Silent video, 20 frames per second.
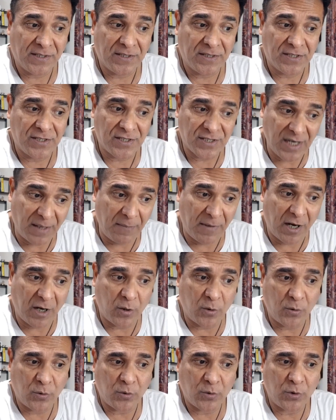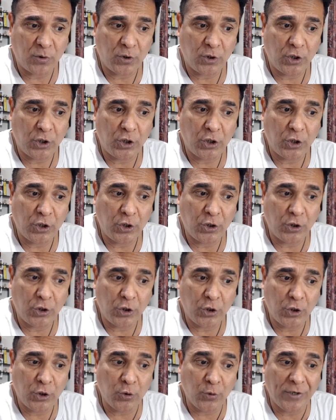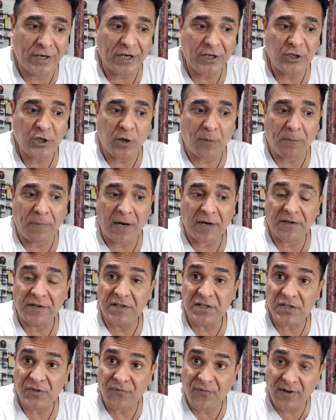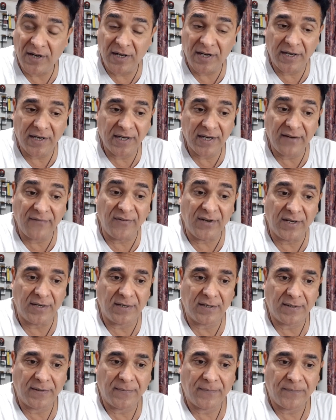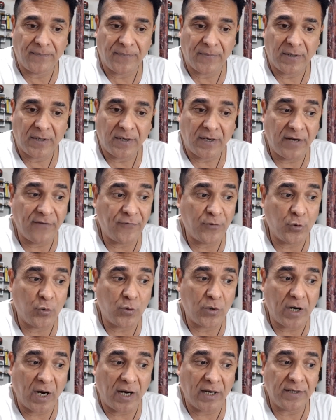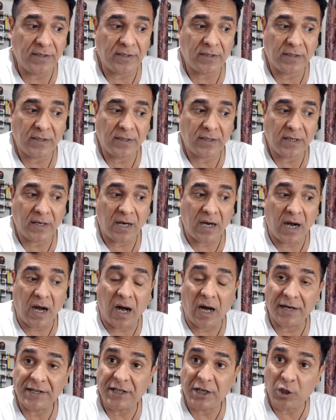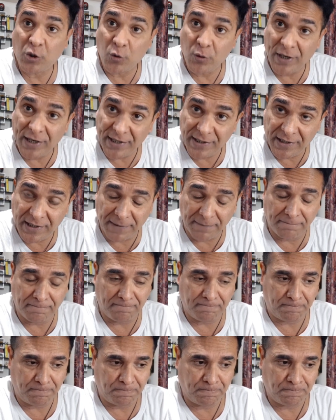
Somehow, you get your partner's feeling even if you can't articulate them.